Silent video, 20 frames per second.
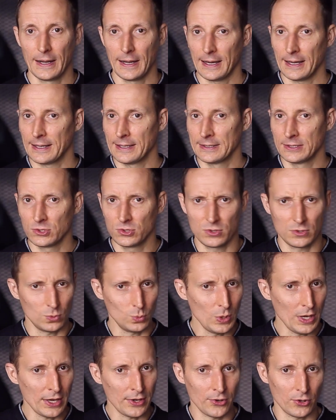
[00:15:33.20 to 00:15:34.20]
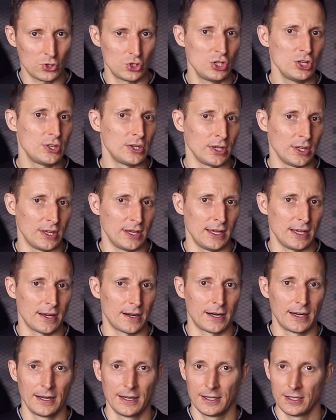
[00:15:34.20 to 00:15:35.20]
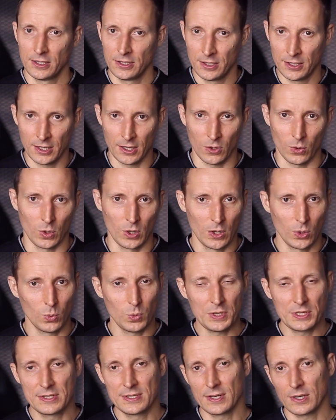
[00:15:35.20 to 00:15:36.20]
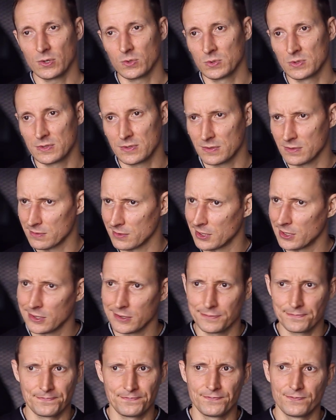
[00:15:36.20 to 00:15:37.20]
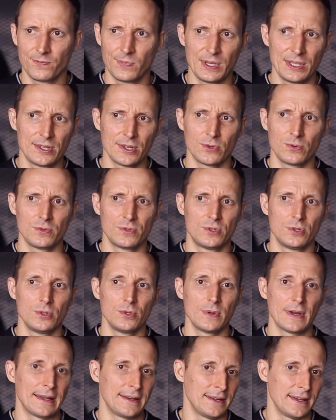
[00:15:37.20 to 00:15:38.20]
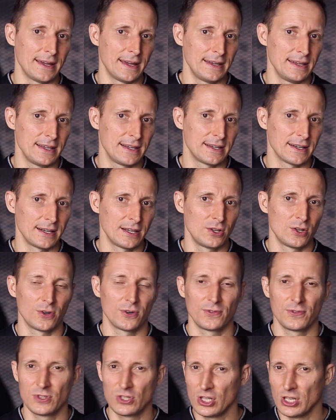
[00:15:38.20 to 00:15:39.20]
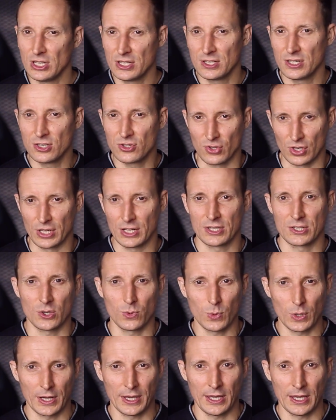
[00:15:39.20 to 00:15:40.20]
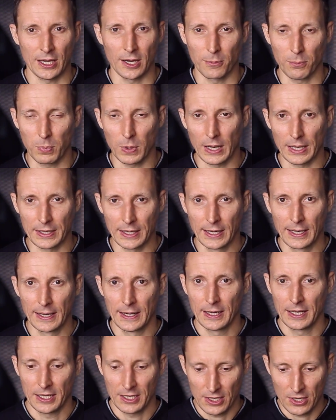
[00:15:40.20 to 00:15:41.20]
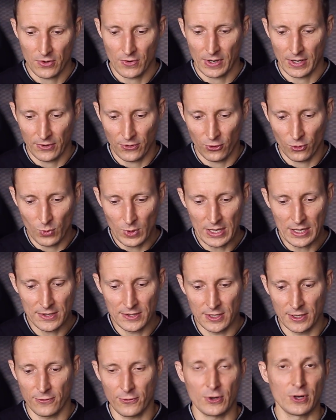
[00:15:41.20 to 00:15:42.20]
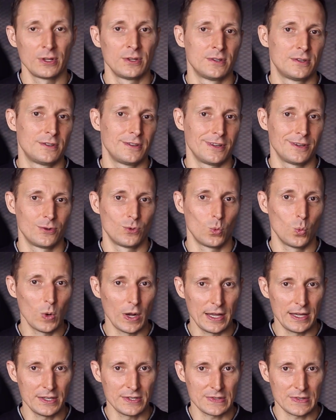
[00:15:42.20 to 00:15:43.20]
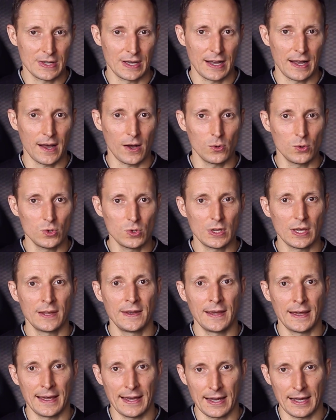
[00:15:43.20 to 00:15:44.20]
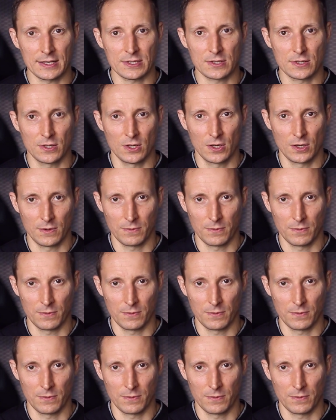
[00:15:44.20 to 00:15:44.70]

And we're not cheating here. No, we don't do any kind of cheesy tricks over here. But here are 3 different ways how you can ask